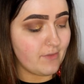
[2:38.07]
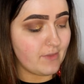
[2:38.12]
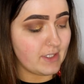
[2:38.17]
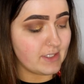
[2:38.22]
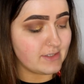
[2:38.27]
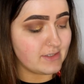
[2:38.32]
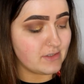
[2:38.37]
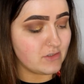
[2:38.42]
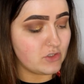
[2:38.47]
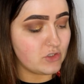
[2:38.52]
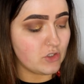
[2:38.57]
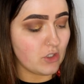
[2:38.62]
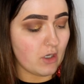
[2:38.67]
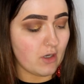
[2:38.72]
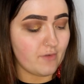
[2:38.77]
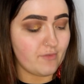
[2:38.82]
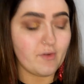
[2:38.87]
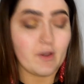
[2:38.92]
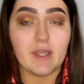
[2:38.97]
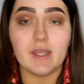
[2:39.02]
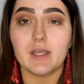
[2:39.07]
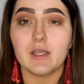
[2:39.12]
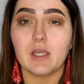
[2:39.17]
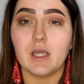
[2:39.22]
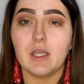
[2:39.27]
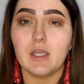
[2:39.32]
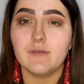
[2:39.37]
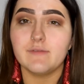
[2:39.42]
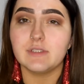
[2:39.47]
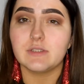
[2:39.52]
this Starfire
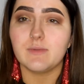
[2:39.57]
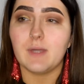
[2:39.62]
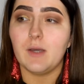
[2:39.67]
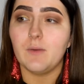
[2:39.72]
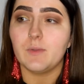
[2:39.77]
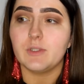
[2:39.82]
colour as well,